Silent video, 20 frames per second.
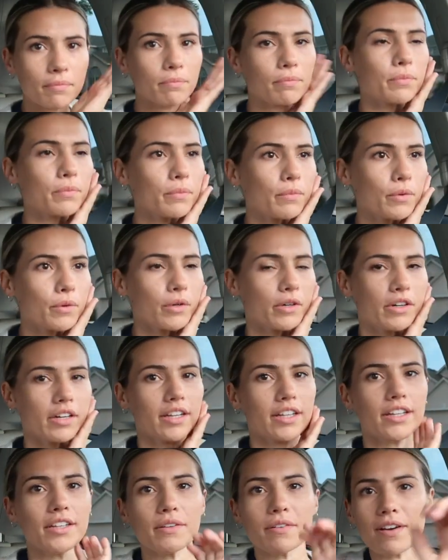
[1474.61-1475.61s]

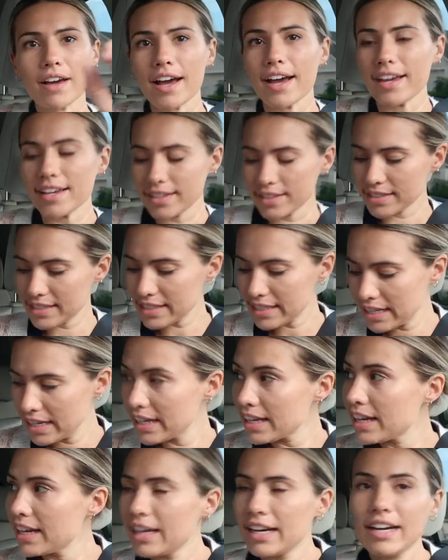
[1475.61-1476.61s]
morning, you guys.
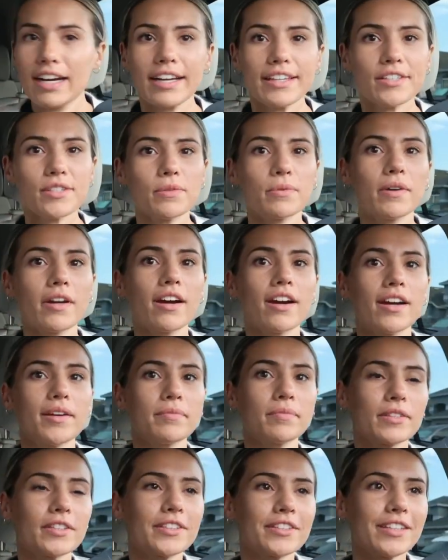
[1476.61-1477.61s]
I swear,
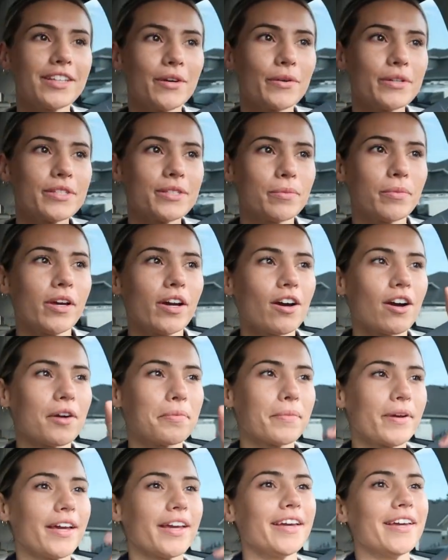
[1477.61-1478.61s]
I'm literally always in my
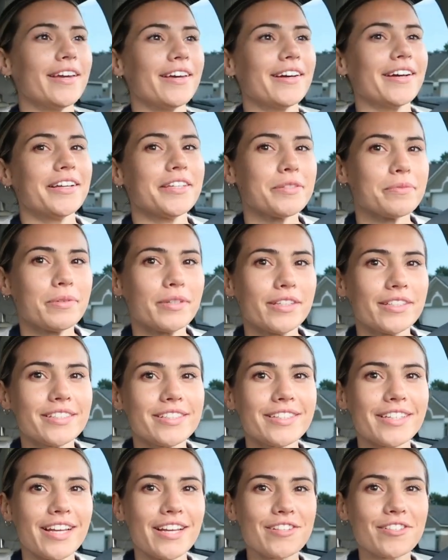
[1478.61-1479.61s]
car. My
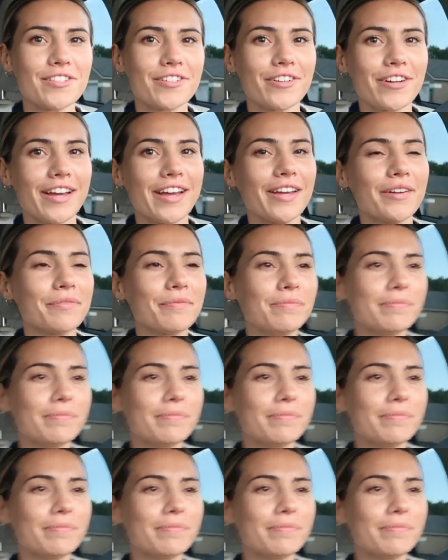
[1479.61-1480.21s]
husband yesterday,